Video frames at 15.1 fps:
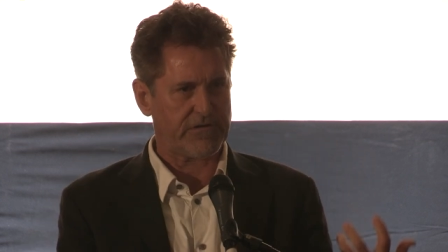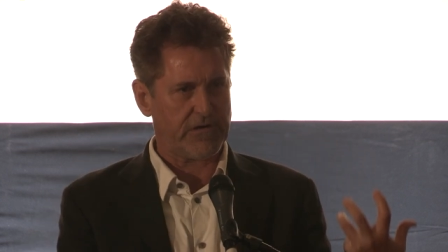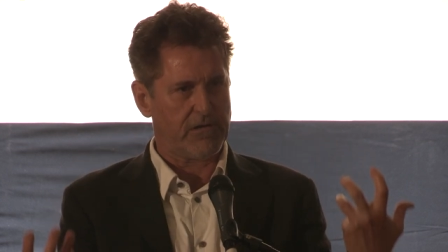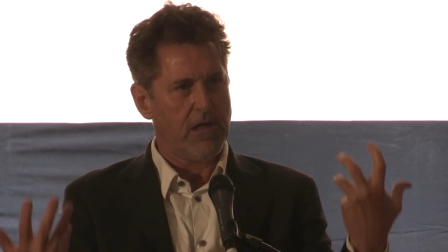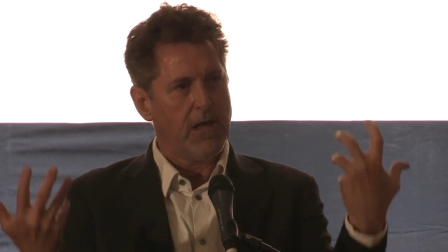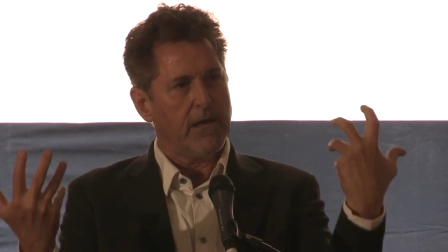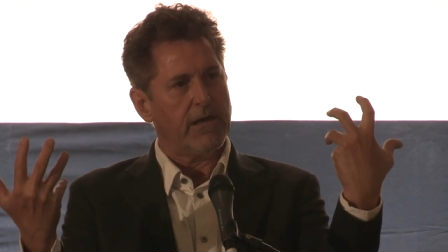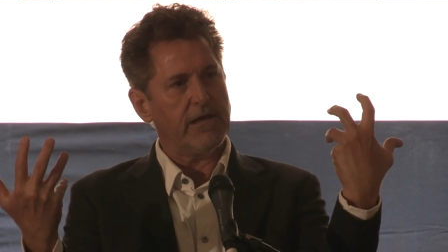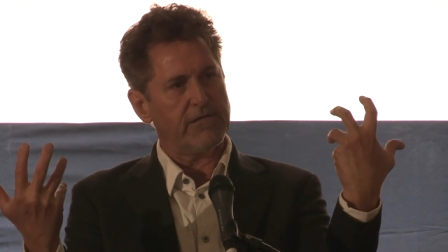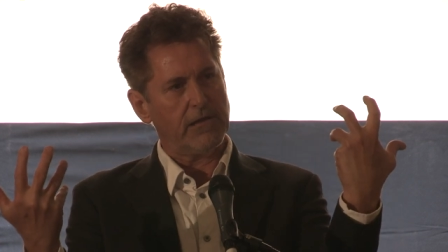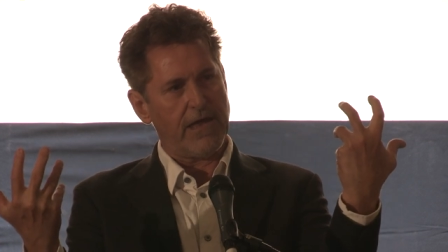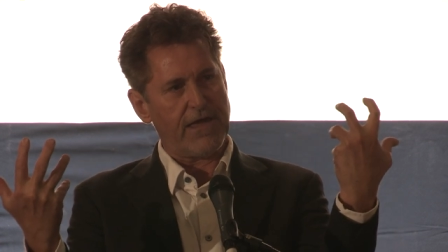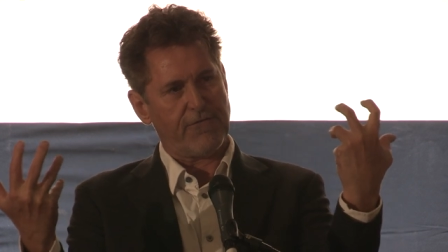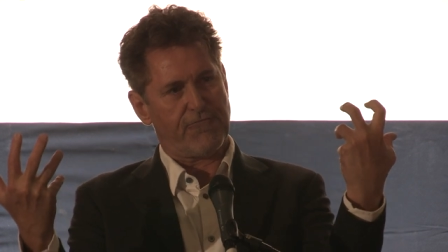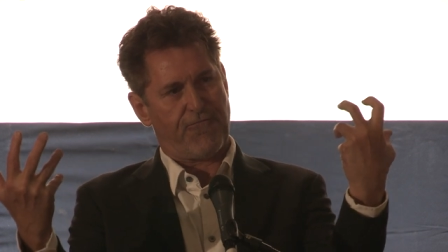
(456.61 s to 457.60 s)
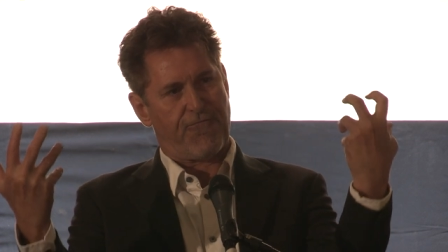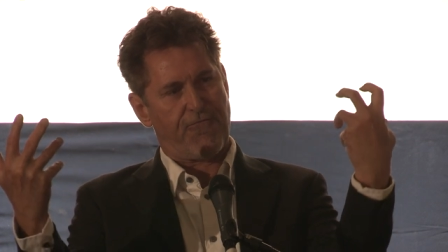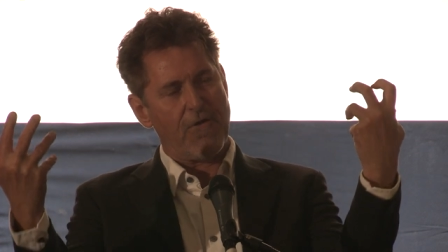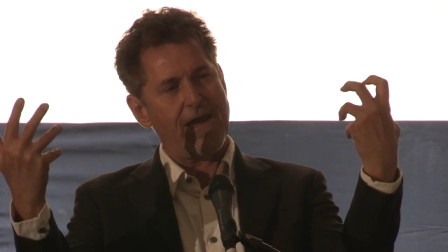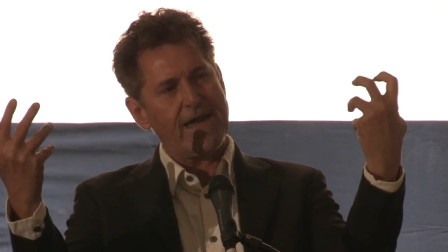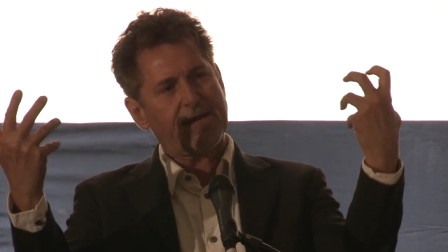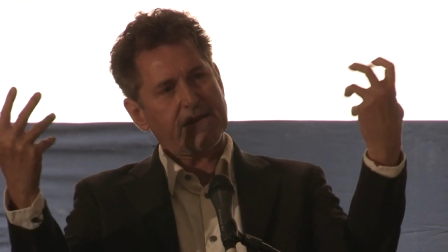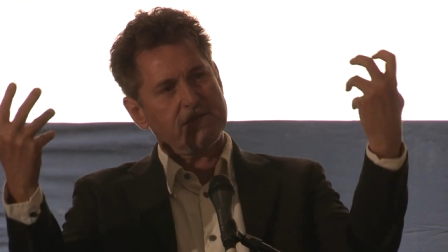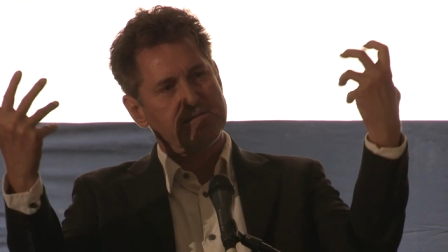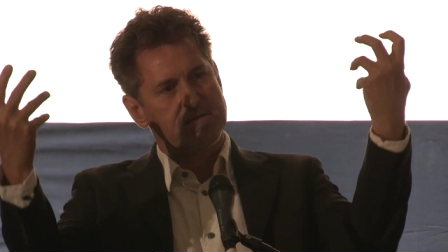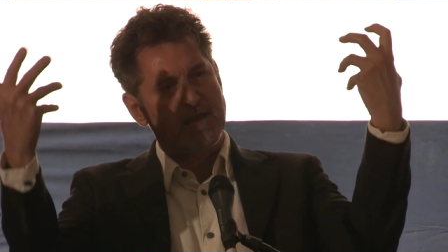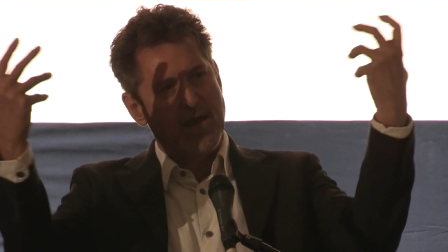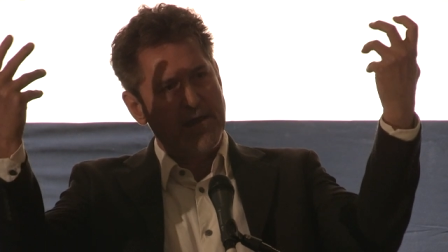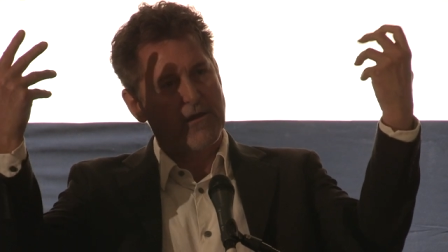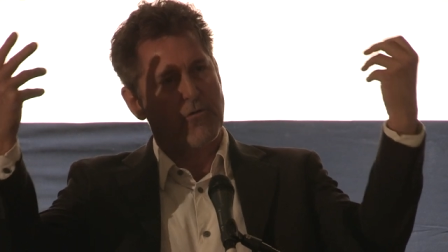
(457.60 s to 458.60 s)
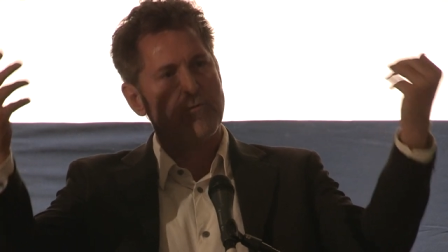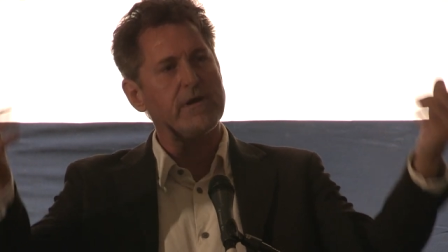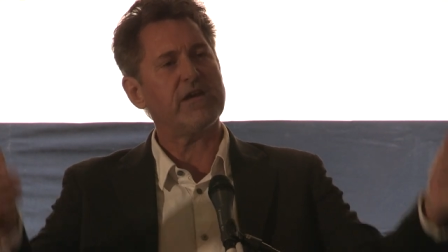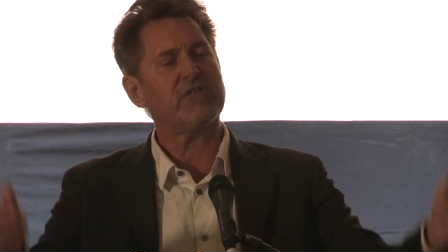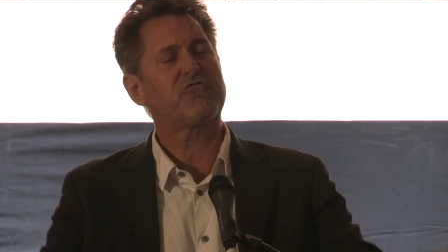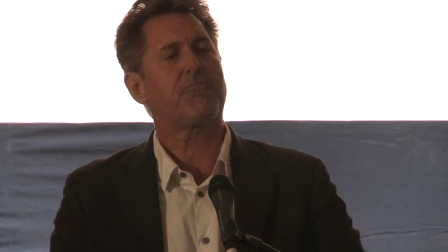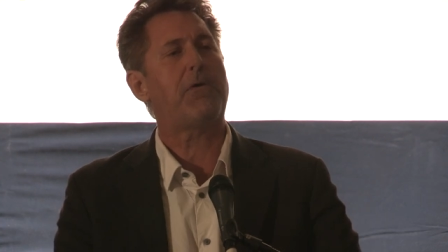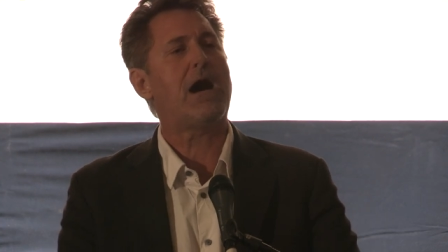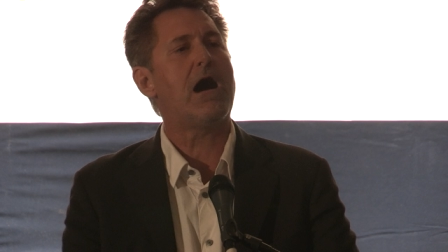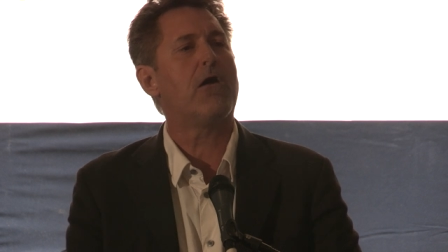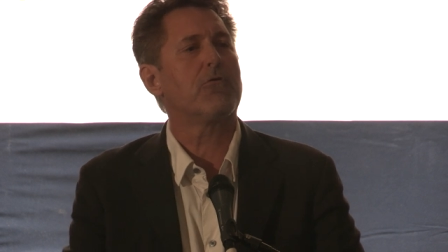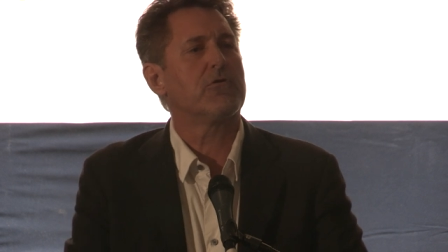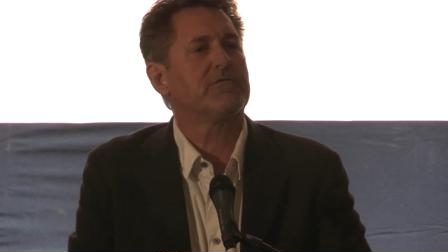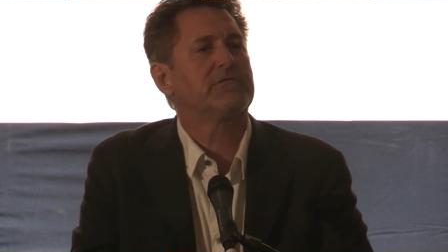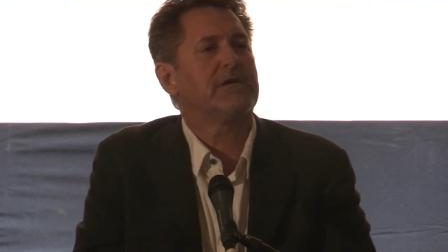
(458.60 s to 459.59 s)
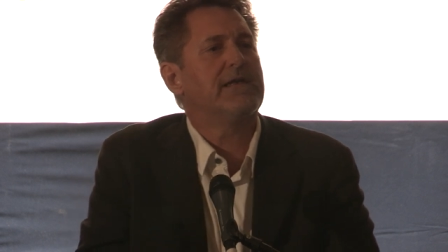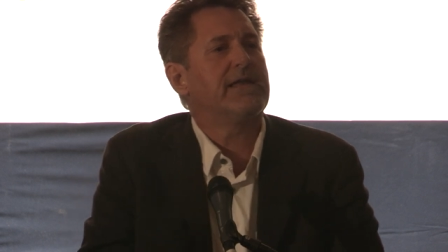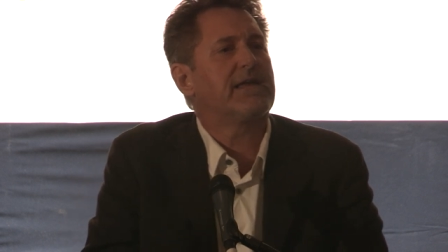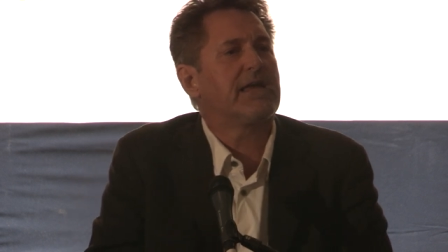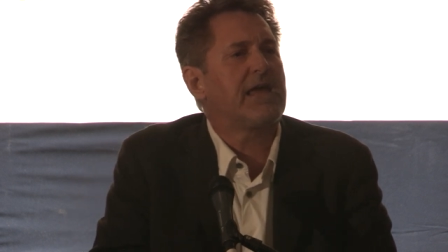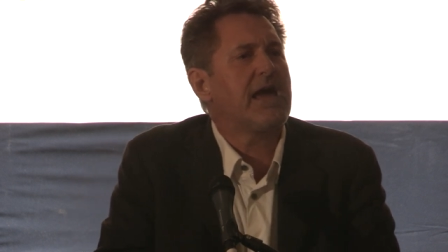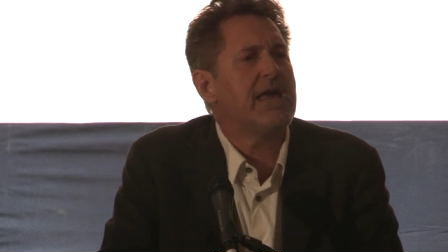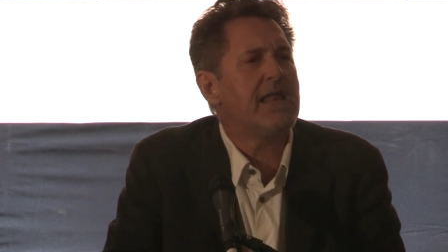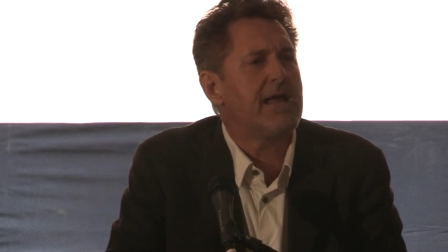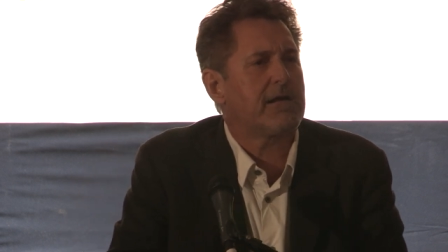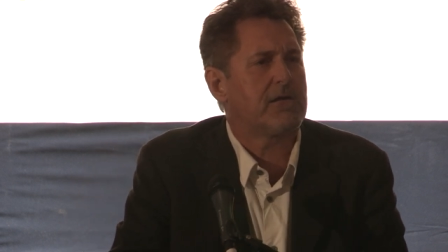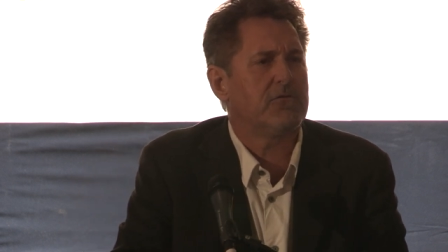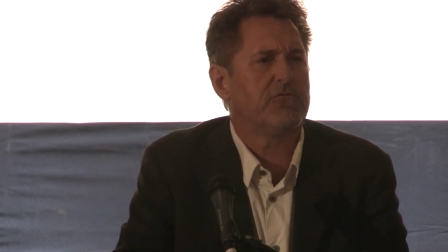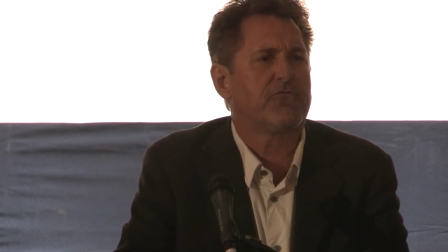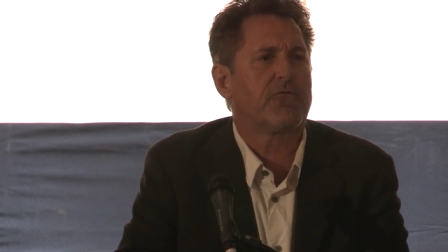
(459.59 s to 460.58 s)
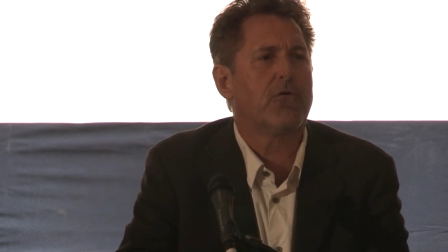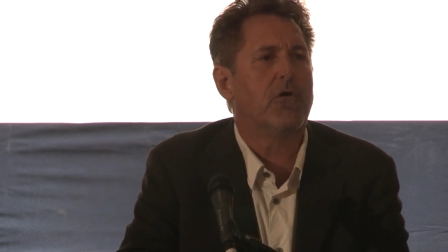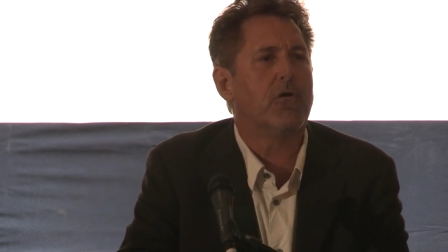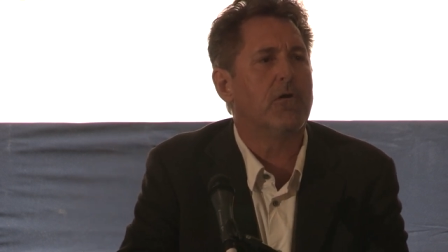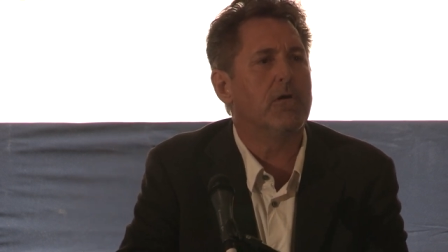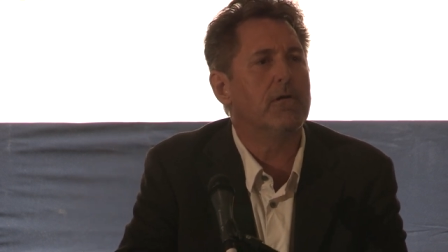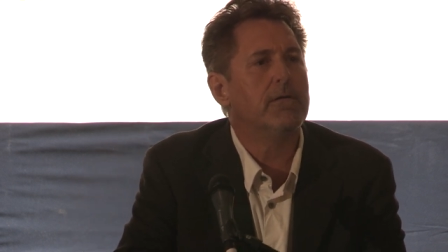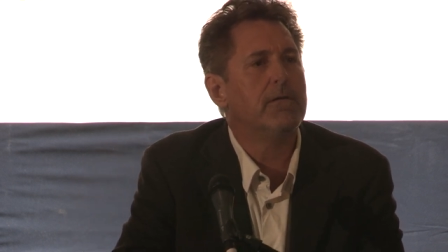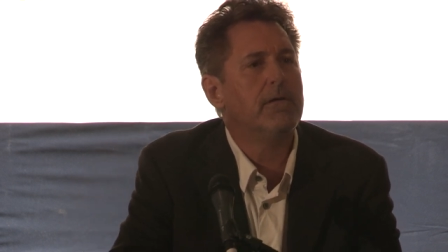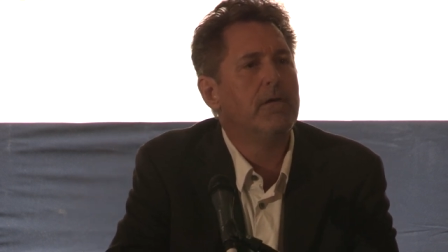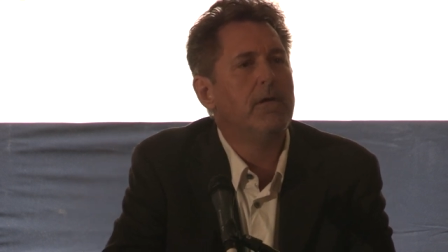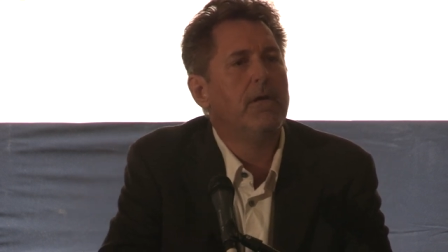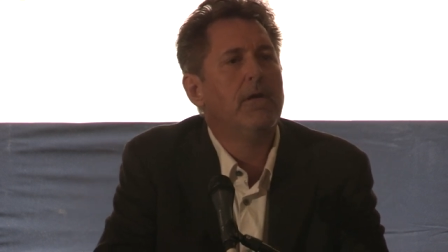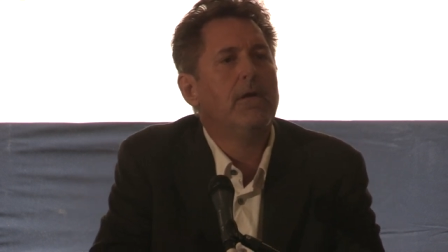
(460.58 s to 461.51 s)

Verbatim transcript: It, it, like Frankenstein, creates powers that it cannot control.